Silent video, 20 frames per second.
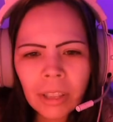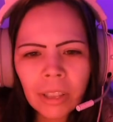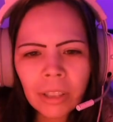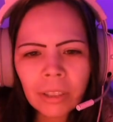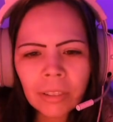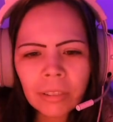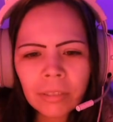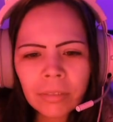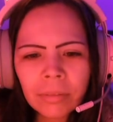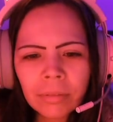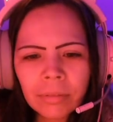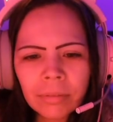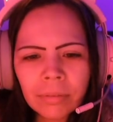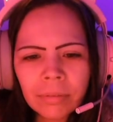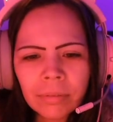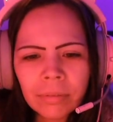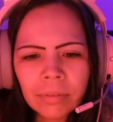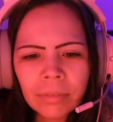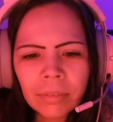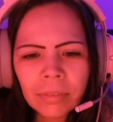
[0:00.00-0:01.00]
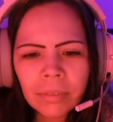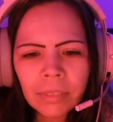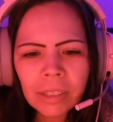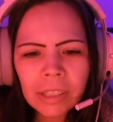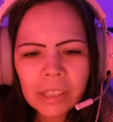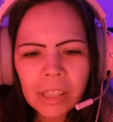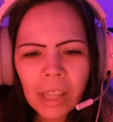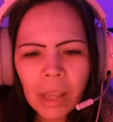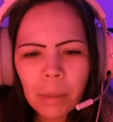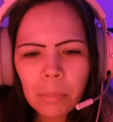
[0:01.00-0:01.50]
to explain it's
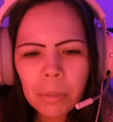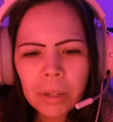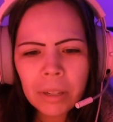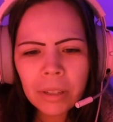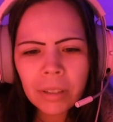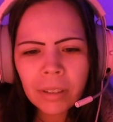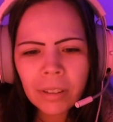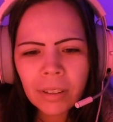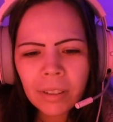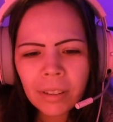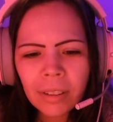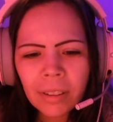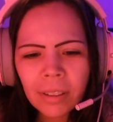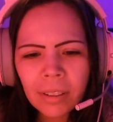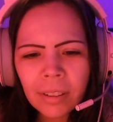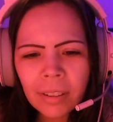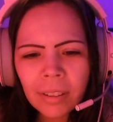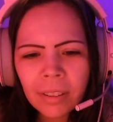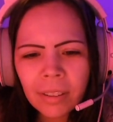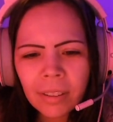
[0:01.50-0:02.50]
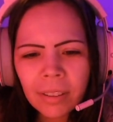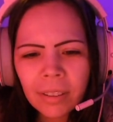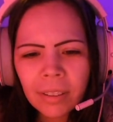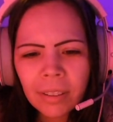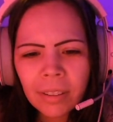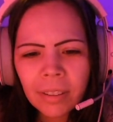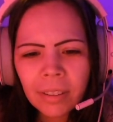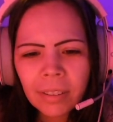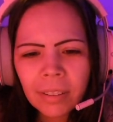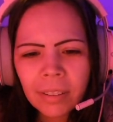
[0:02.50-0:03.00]
common
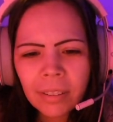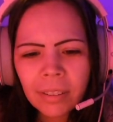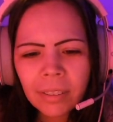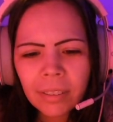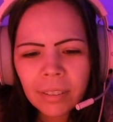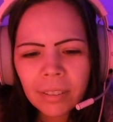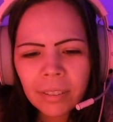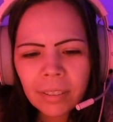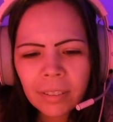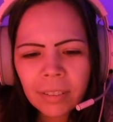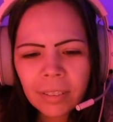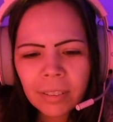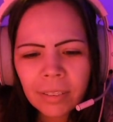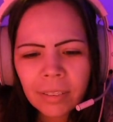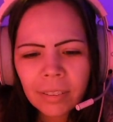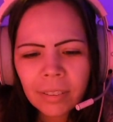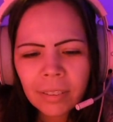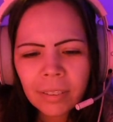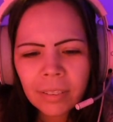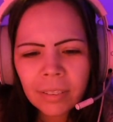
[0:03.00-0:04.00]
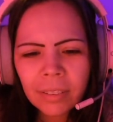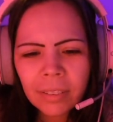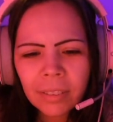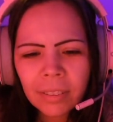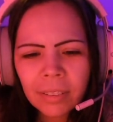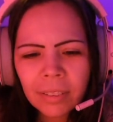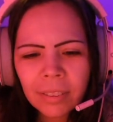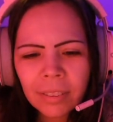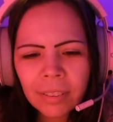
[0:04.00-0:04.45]
mm-hmm, my favorite part